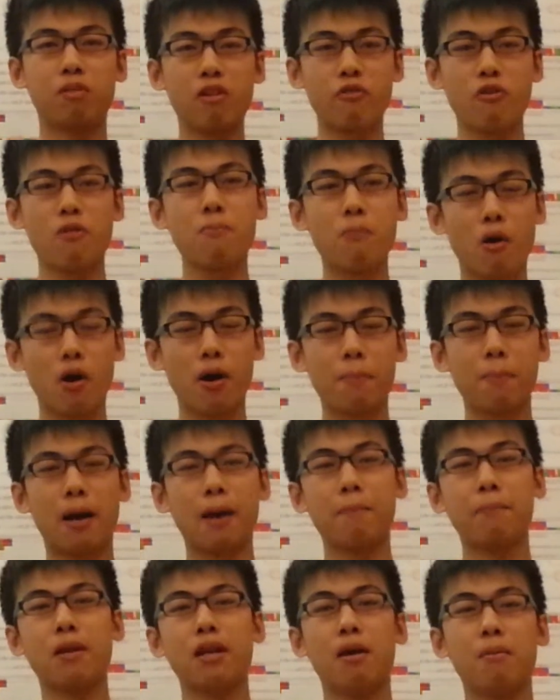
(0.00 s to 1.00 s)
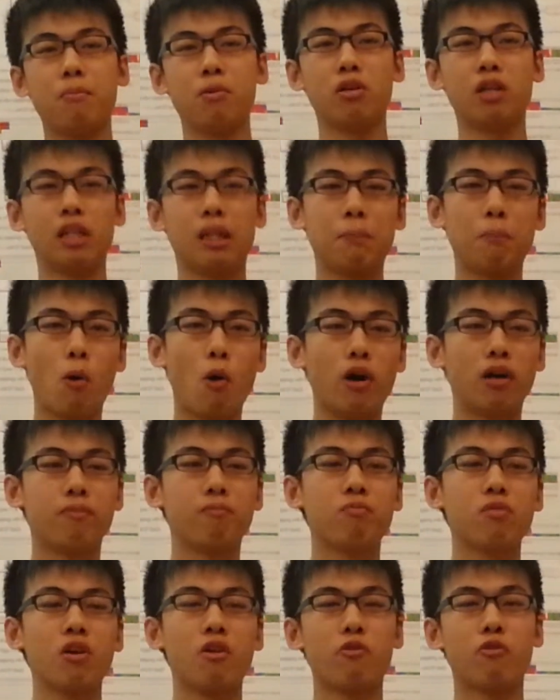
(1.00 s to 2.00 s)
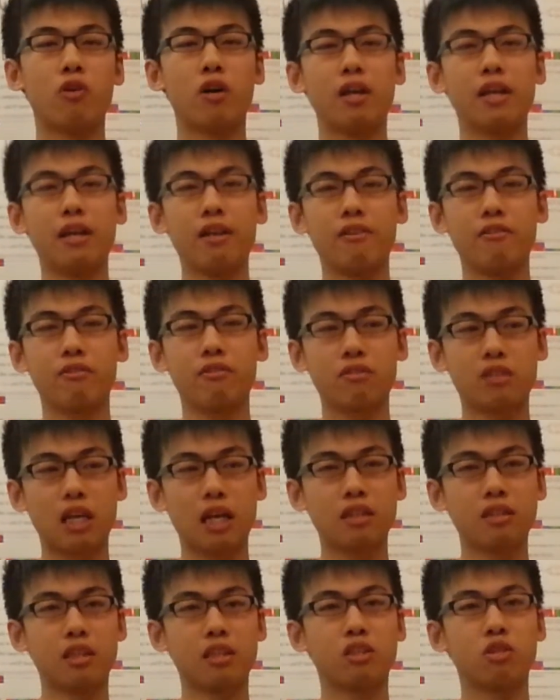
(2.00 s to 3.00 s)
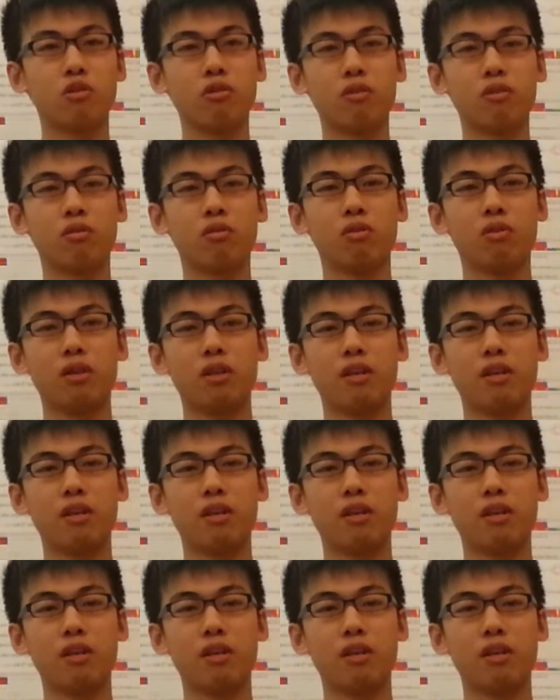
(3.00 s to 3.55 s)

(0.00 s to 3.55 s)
different point might be the immunity point for the scientists to